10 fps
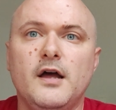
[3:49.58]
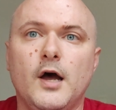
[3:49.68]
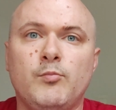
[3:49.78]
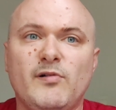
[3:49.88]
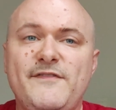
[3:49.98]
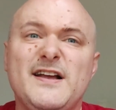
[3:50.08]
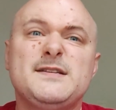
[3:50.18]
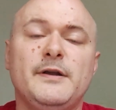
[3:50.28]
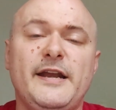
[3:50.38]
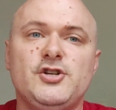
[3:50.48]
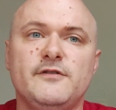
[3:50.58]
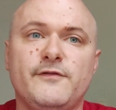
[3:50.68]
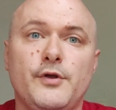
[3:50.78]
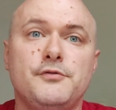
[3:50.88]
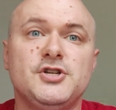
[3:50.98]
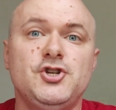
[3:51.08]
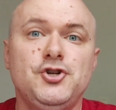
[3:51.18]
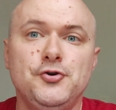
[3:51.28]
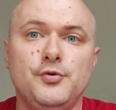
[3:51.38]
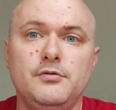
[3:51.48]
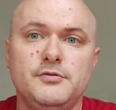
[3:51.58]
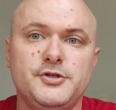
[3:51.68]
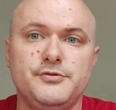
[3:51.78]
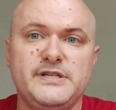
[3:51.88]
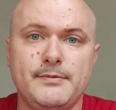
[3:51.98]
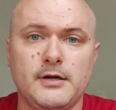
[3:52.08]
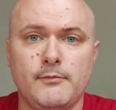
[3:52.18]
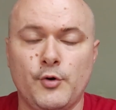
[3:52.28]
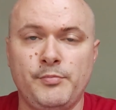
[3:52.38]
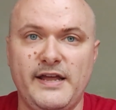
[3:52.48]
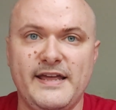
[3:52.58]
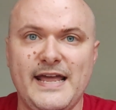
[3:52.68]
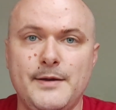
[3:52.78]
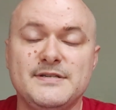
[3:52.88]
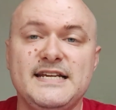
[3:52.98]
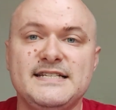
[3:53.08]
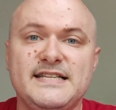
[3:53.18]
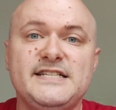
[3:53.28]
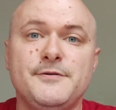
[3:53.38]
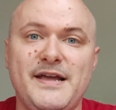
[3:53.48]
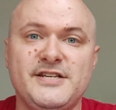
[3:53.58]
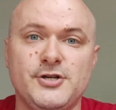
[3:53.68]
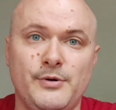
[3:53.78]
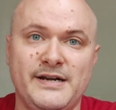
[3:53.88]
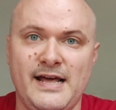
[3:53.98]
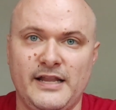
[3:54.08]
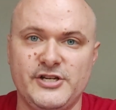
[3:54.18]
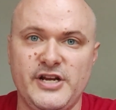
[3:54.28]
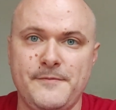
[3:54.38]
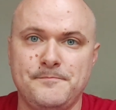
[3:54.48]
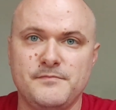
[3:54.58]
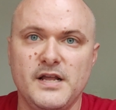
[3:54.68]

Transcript: A brief explanation for those new to tabletop role-playing games is the tomato analogy.